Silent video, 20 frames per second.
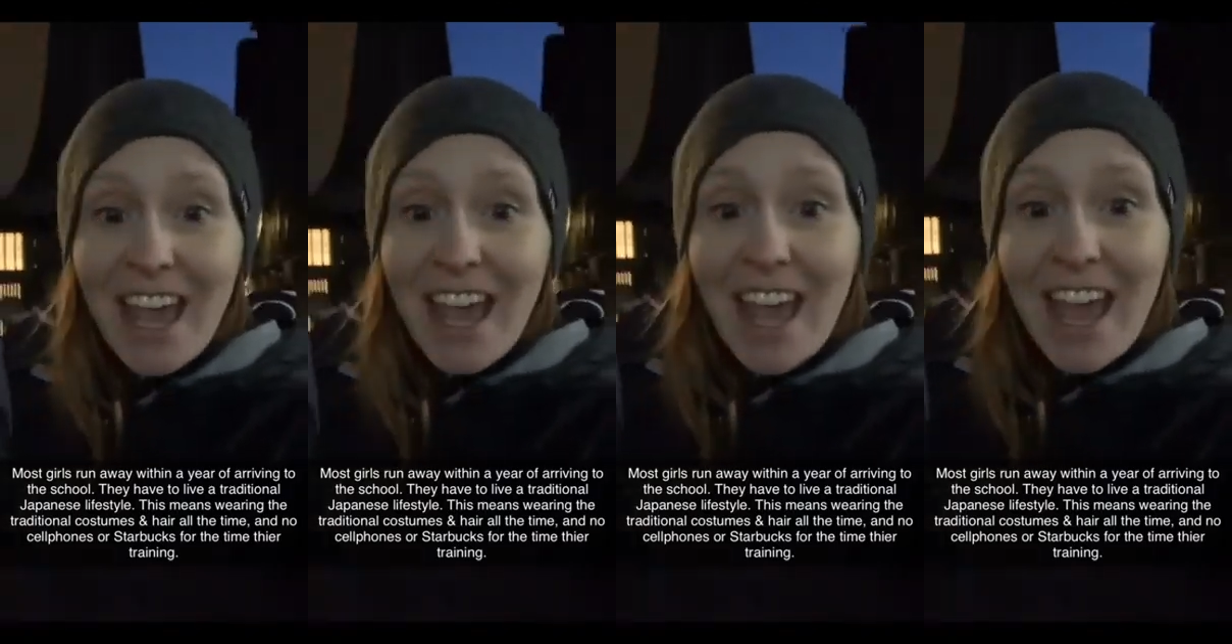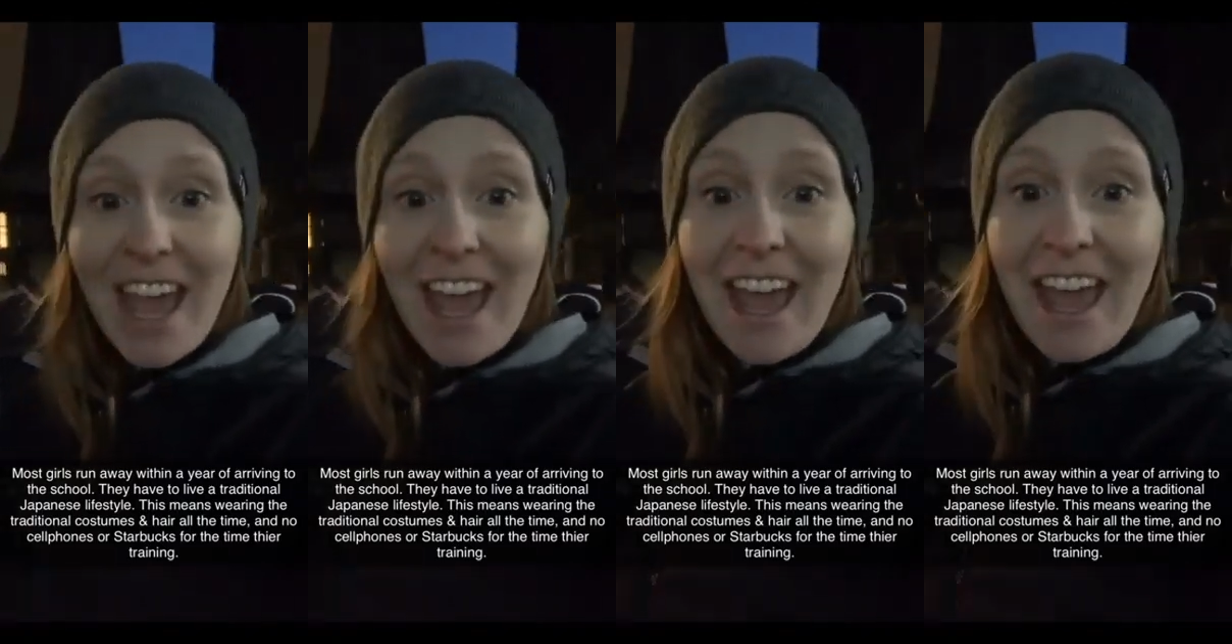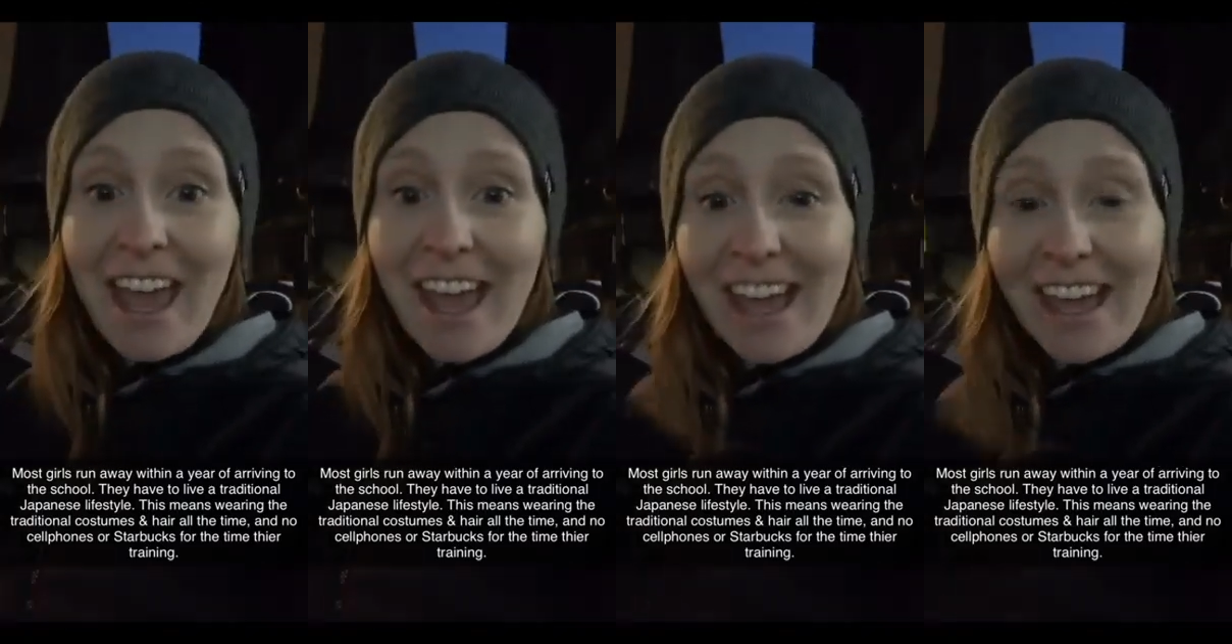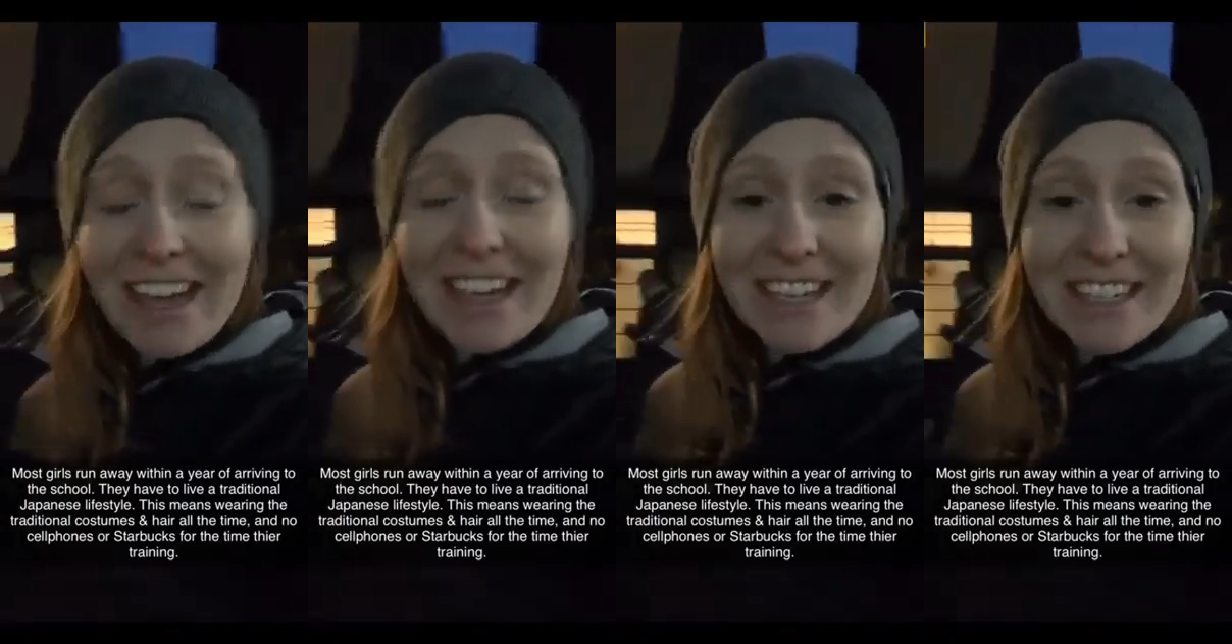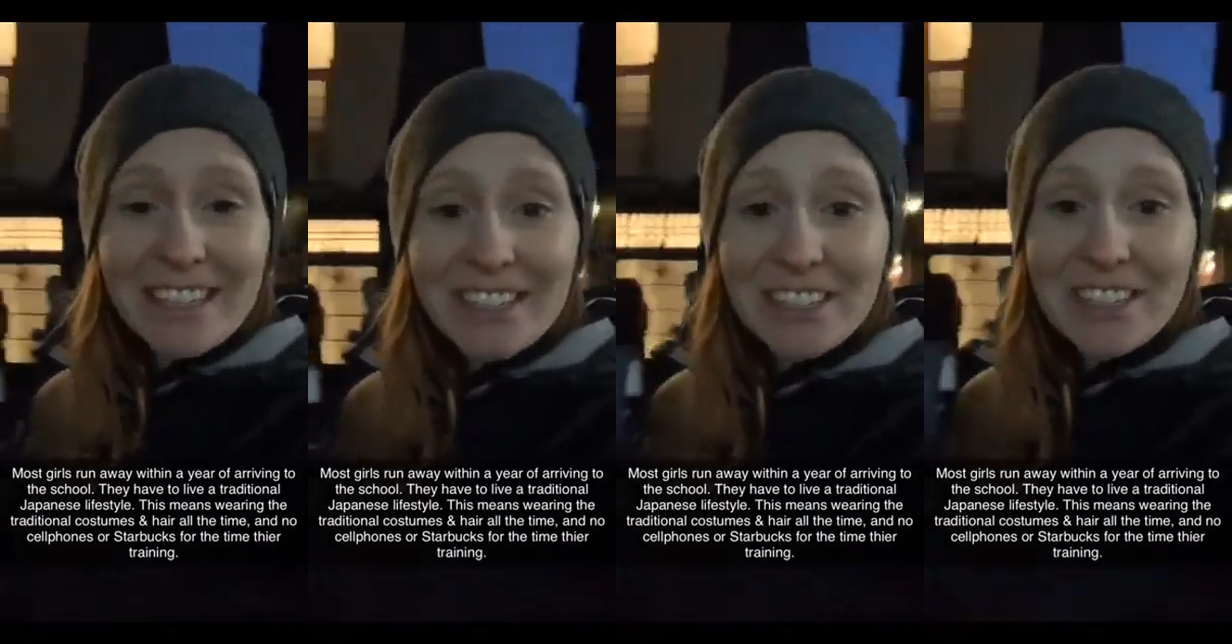
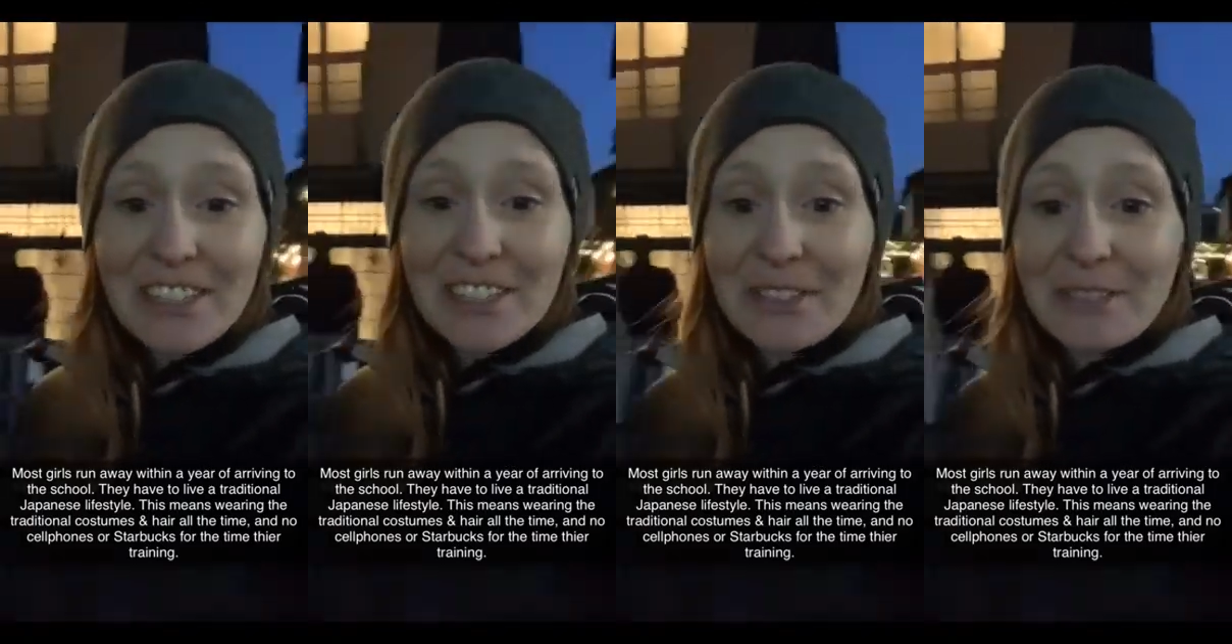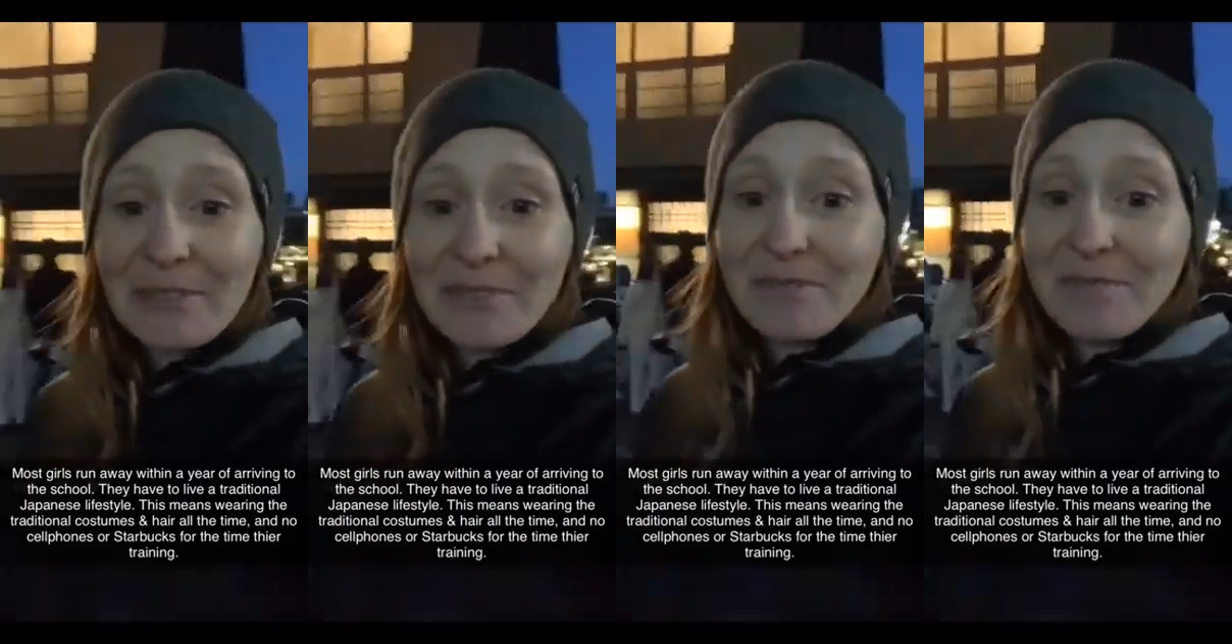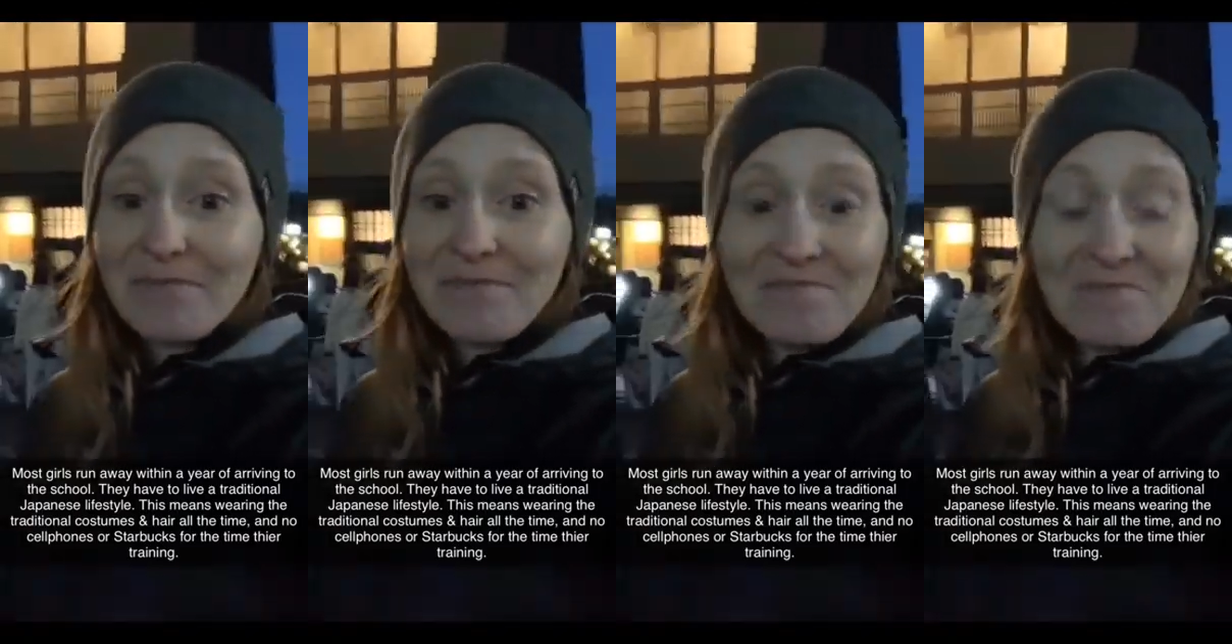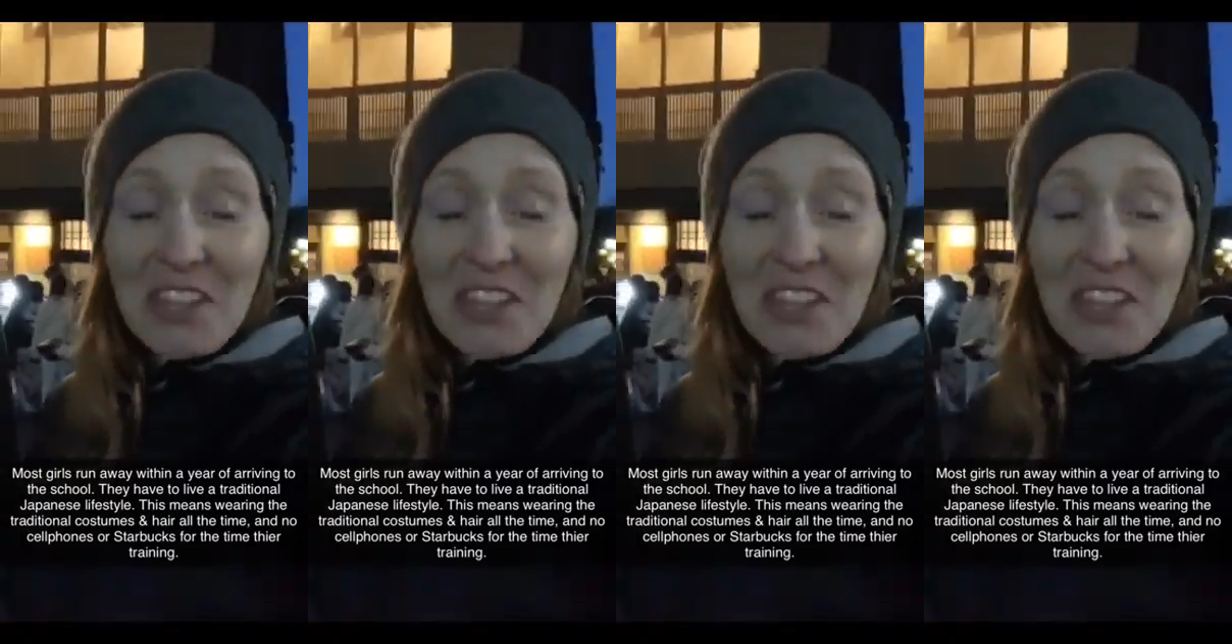and then